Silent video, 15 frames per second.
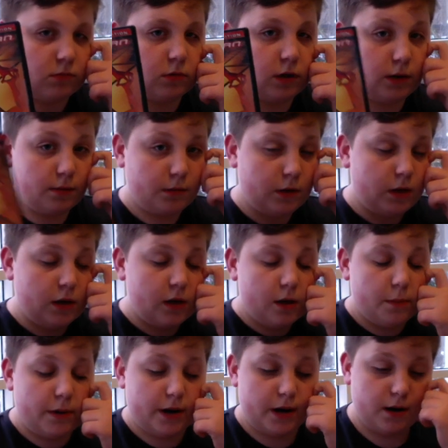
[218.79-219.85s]
yeah.
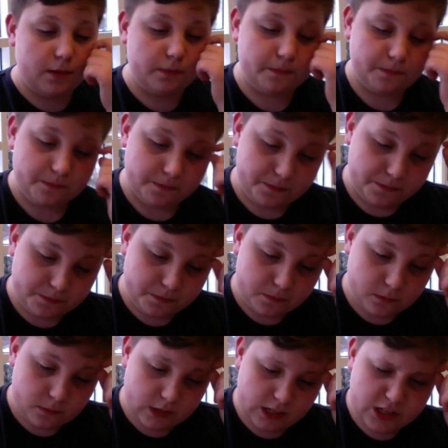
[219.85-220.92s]
But
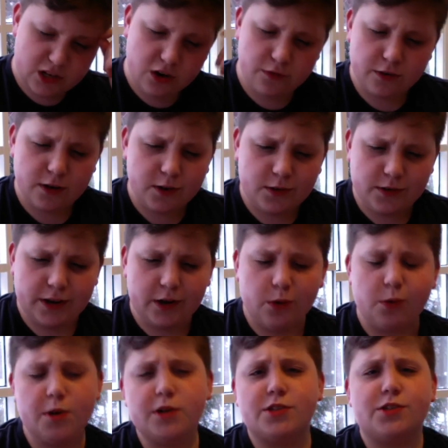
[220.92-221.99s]
it's an overall great
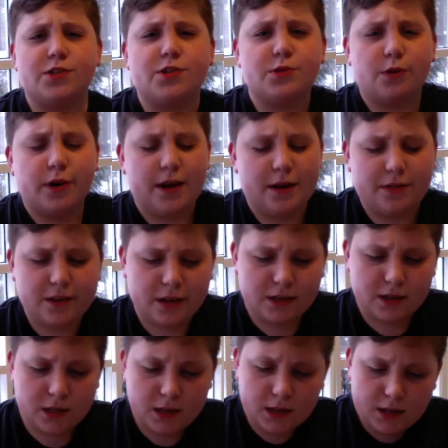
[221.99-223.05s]
origin story. I
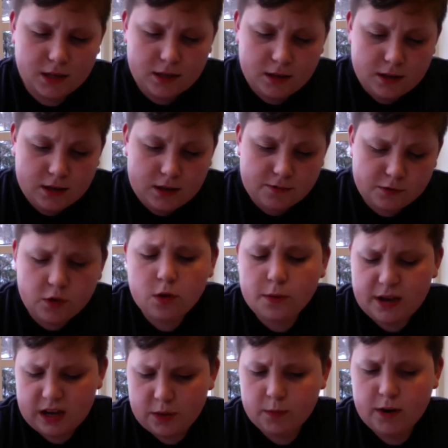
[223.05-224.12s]
think if you go
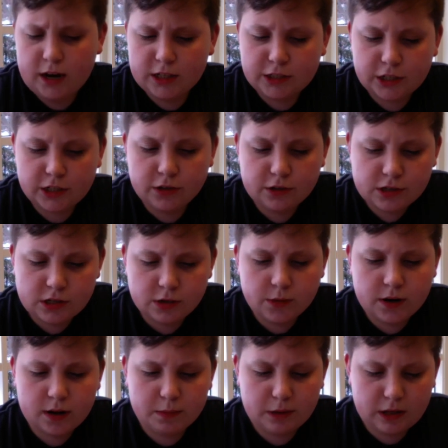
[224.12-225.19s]
back and watch it, you'll see
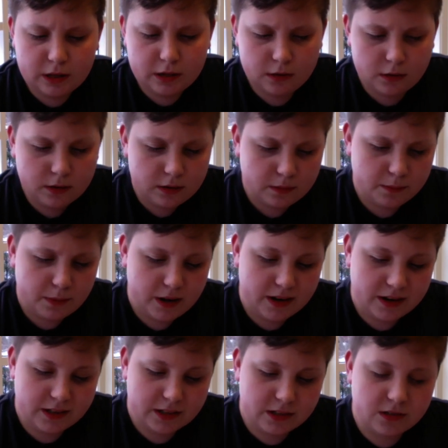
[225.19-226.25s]
what I mean.
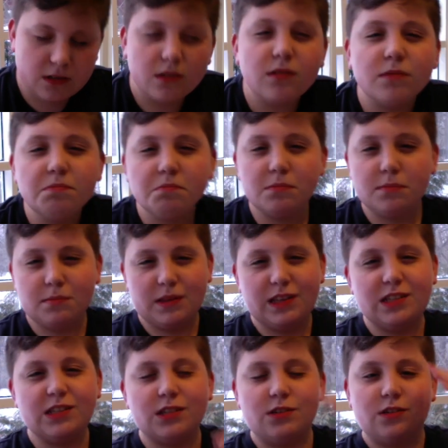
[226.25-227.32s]
But
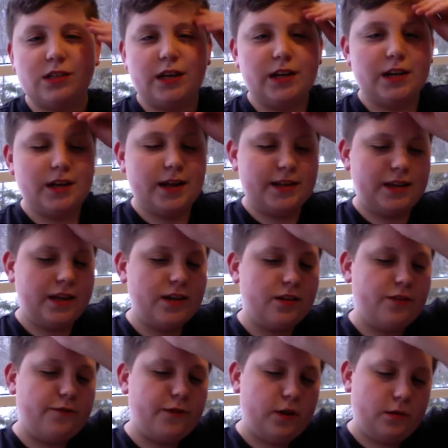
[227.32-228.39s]
it's a little dated at the end of
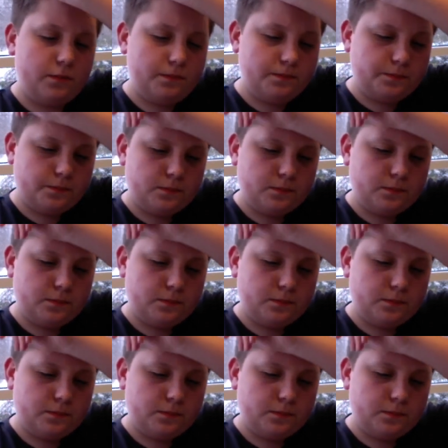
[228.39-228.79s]
the film.